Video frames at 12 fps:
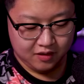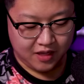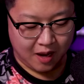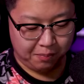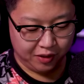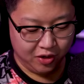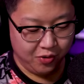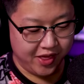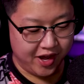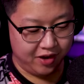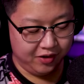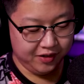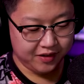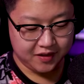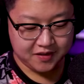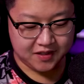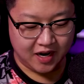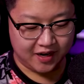That balloon though,
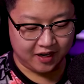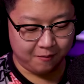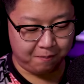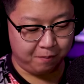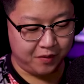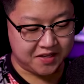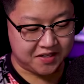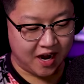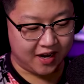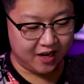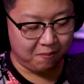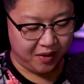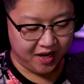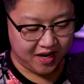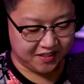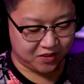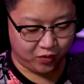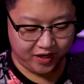it's not gonna beat us.